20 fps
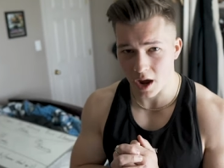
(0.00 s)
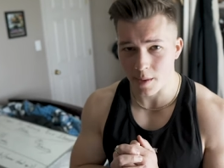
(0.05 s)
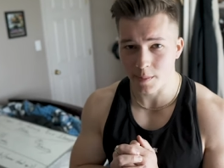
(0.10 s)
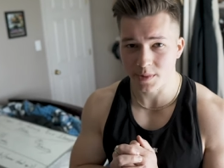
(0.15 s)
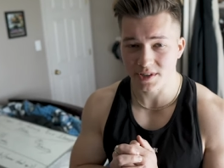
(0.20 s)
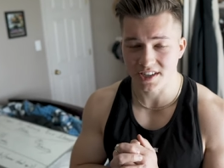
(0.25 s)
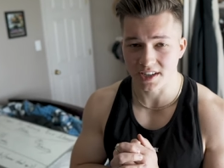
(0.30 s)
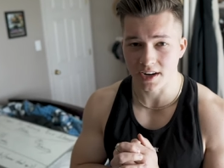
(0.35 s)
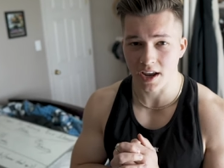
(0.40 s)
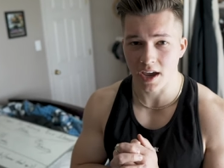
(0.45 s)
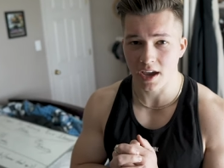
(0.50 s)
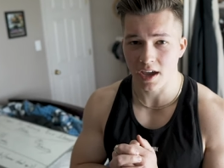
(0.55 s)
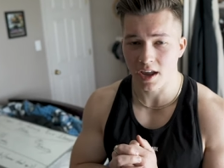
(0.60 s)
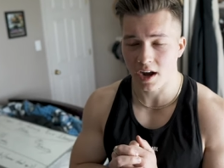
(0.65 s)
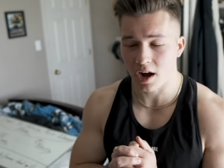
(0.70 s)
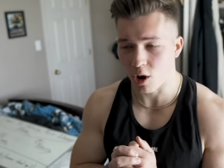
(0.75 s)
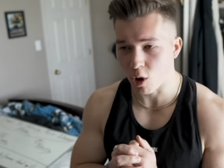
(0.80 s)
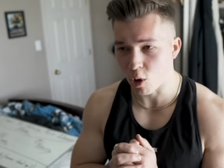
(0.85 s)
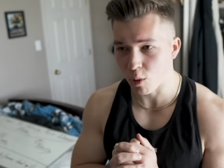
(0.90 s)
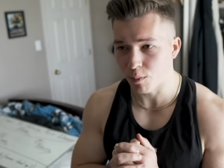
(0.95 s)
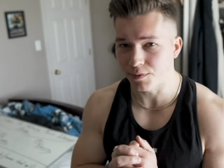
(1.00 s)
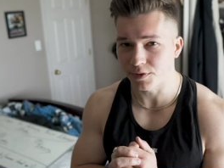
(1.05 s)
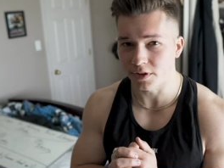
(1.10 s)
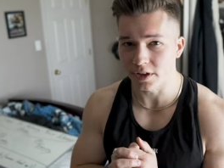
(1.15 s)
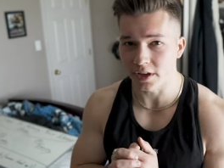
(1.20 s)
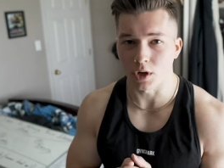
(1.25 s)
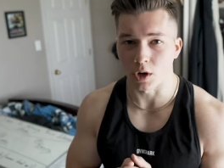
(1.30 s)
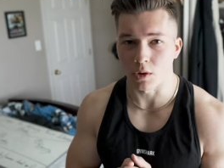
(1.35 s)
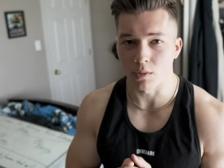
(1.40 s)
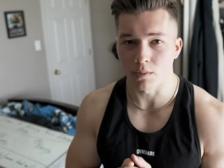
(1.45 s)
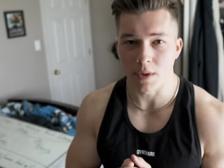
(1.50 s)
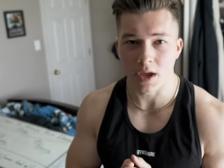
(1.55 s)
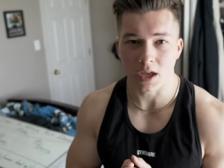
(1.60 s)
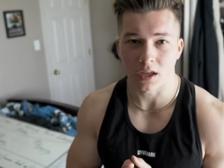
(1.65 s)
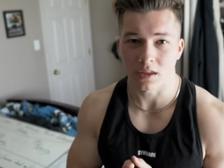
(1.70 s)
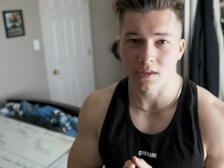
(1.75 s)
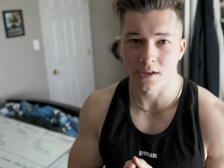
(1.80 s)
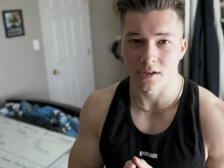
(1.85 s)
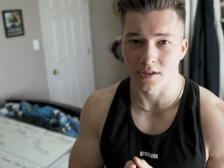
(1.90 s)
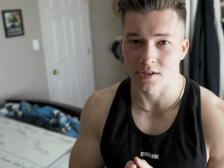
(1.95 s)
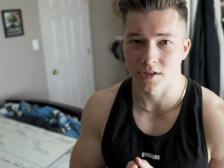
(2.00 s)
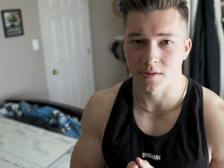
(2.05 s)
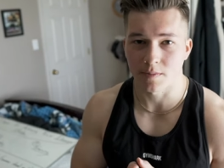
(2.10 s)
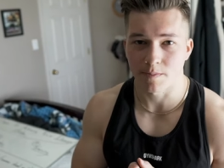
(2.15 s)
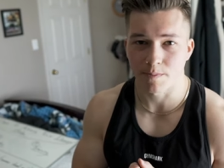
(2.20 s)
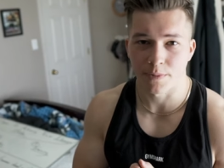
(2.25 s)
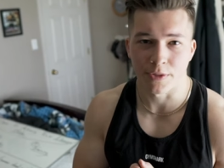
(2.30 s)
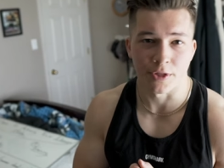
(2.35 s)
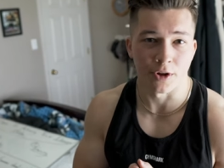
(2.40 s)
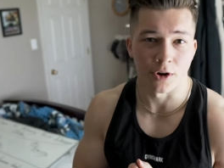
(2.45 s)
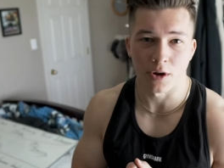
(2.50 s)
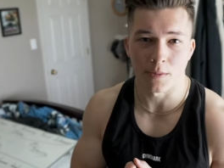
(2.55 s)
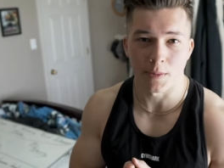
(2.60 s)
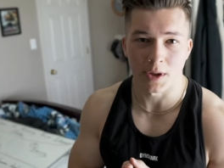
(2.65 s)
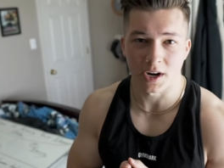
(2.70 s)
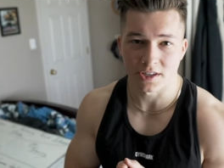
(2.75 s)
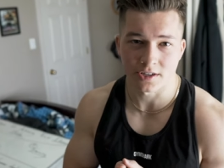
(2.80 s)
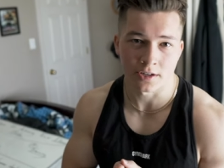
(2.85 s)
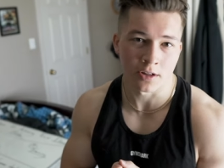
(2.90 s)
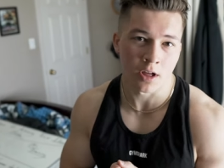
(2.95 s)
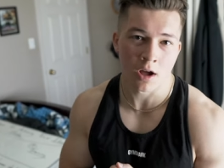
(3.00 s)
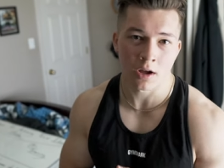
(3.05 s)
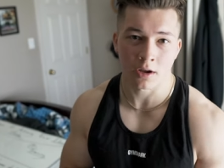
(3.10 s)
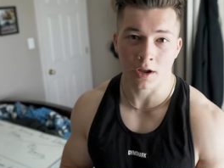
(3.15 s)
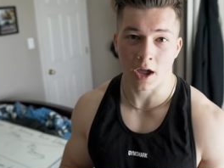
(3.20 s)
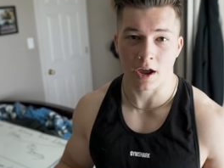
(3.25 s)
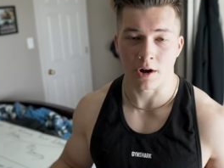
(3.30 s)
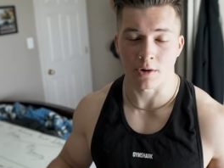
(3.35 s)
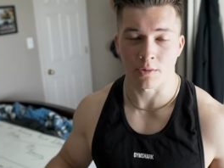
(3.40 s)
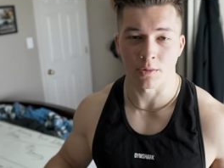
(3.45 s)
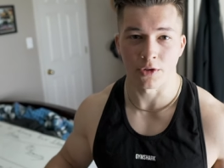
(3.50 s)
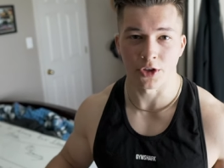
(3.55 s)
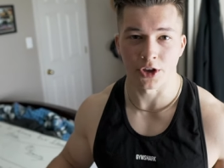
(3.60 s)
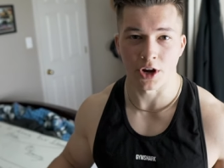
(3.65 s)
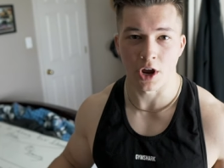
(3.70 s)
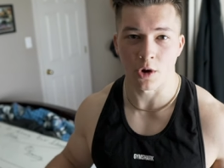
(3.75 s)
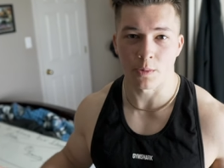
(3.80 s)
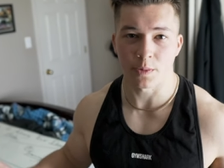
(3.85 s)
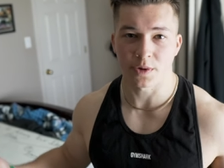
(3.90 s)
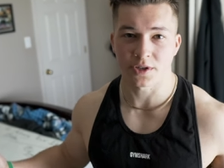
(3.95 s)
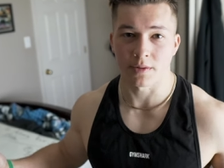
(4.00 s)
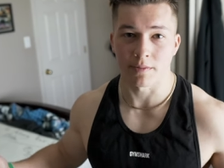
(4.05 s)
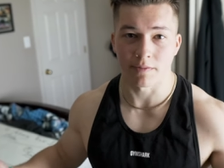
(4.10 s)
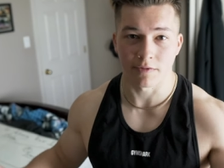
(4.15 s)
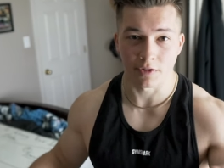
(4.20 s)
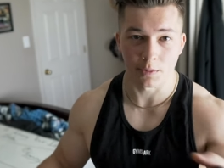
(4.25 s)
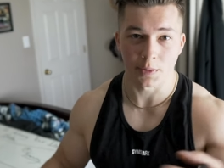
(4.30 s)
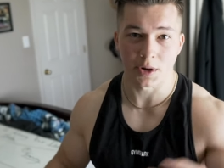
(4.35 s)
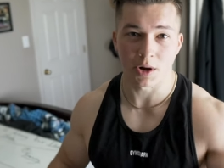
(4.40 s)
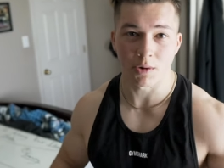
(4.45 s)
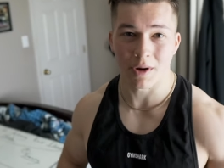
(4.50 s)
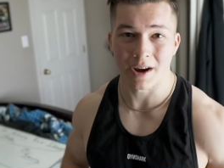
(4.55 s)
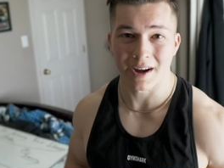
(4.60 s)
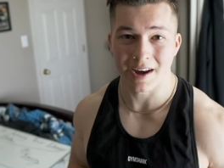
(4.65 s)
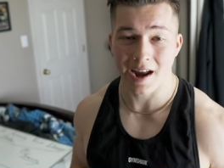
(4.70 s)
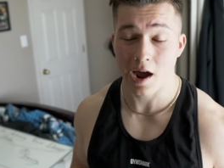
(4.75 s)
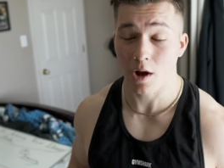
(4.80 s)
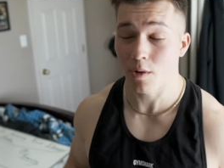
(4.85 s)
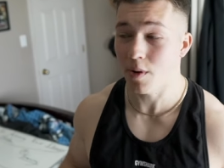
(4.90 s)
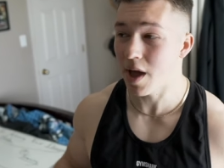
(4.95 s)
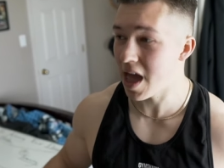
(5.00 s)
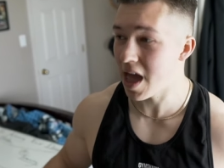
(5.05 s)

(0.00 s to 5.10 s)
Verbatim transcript: coming today. And I hopefully don't make this 30 minutes long. I don't really know because I'm filming it right now.